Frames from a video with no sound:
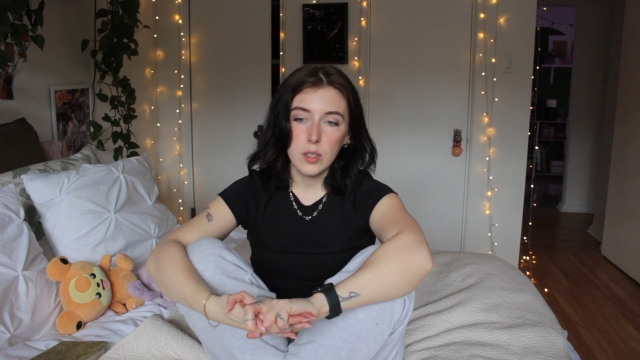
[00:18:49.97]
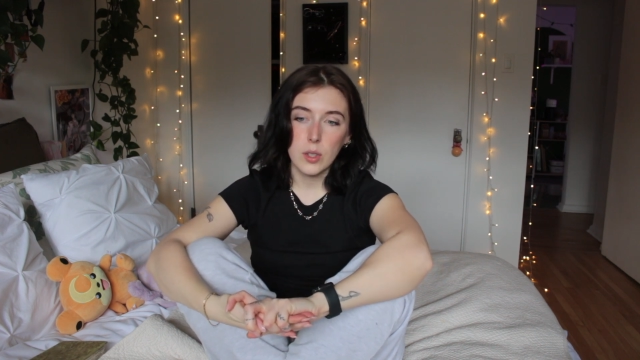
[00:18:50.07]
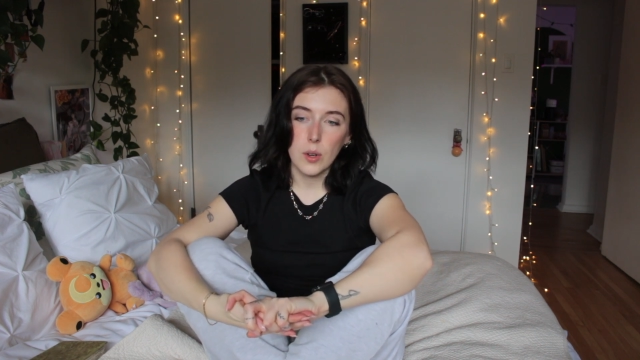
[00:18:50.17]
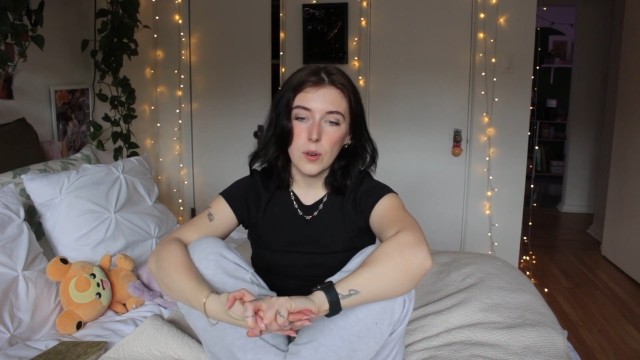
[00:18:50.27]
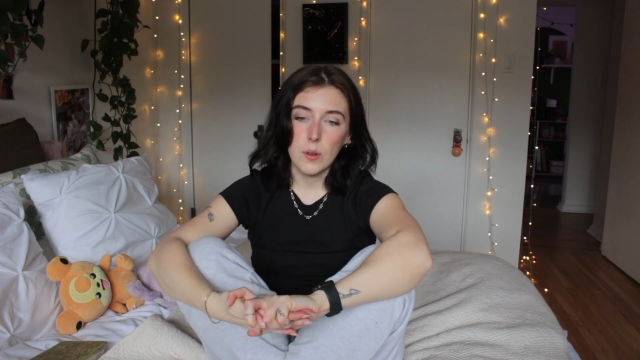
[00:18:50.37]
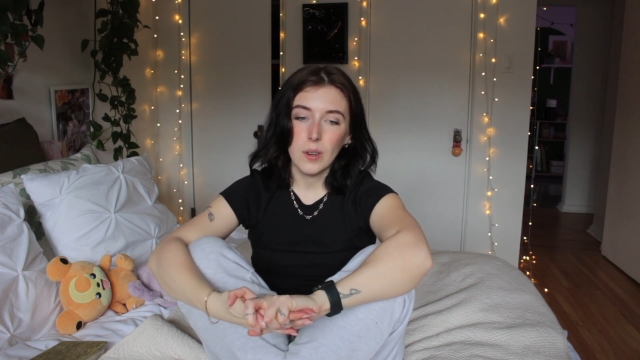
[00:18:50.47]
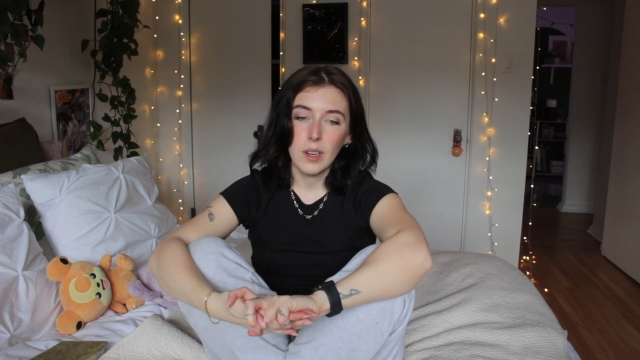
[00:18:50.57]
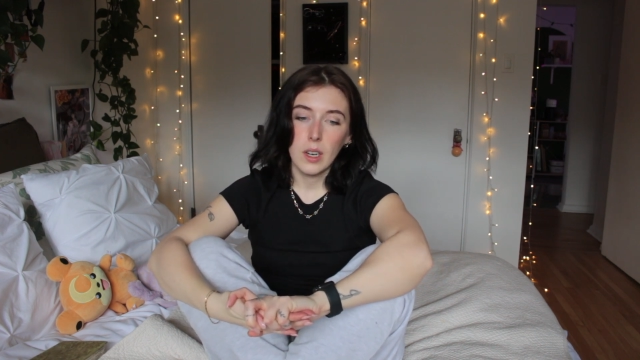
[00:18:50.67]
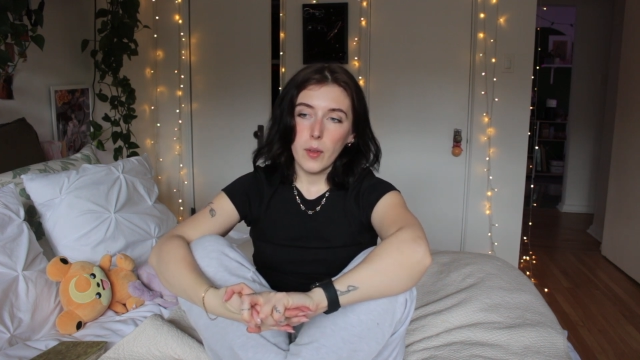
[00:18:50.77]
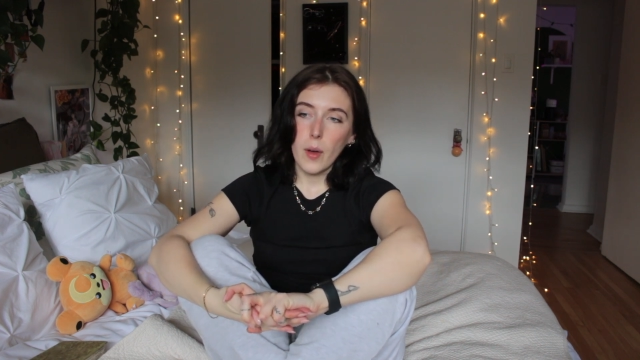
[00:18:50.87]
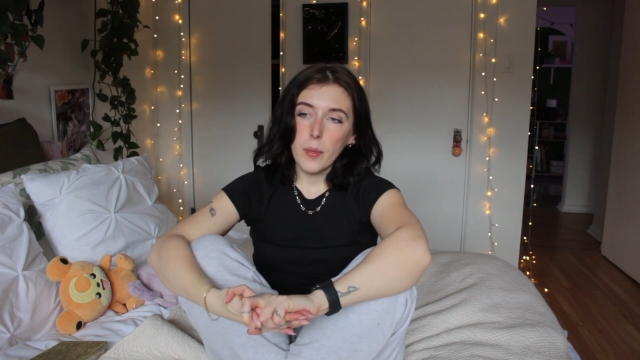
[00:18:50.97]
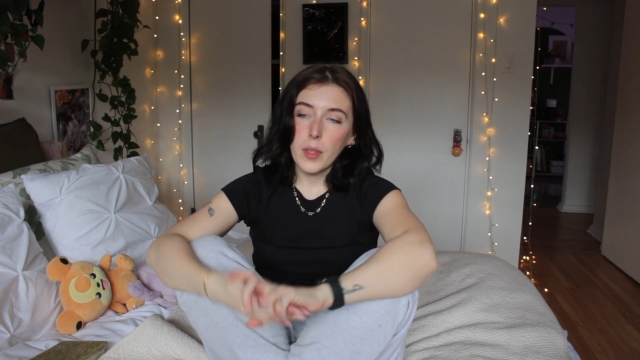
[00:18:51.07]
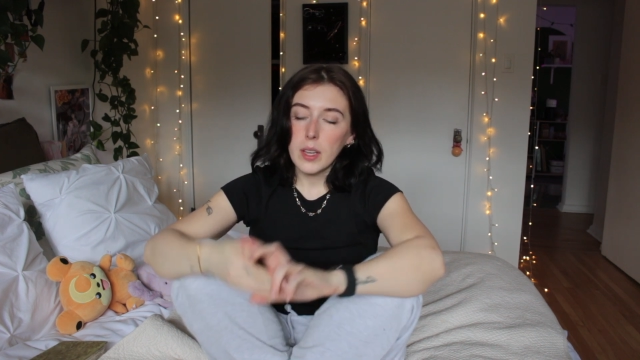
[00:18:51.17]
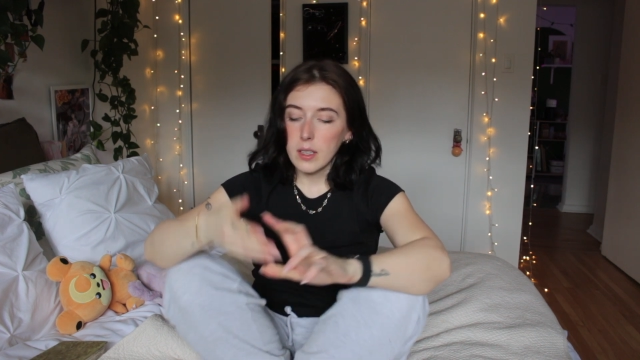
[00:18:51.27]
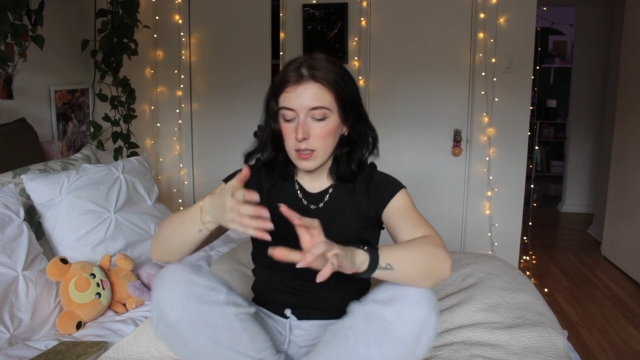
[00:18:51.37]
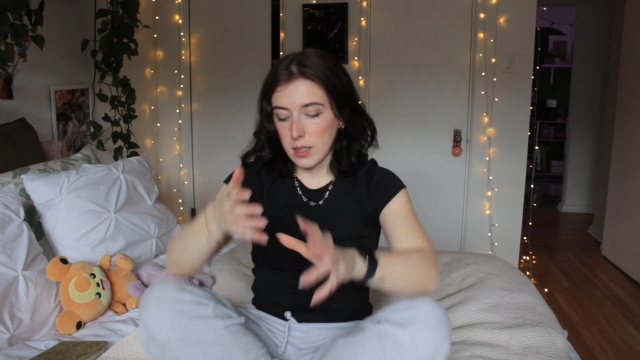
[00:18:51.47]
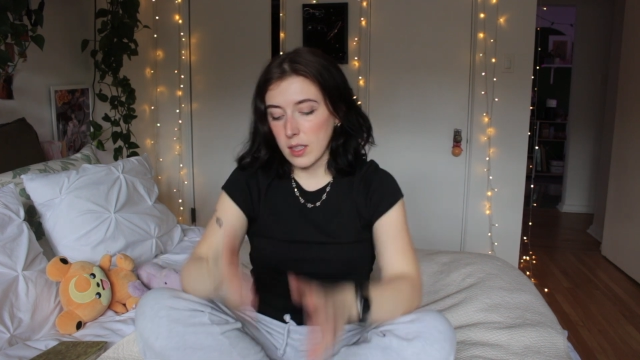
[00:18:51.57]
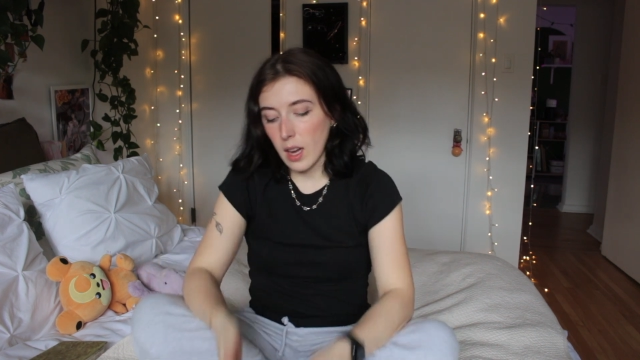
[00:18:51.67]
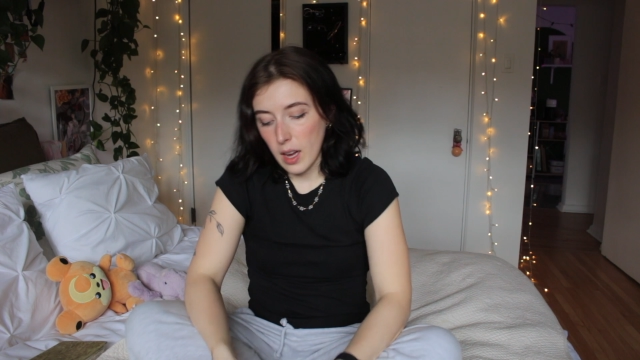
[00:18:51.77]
So there's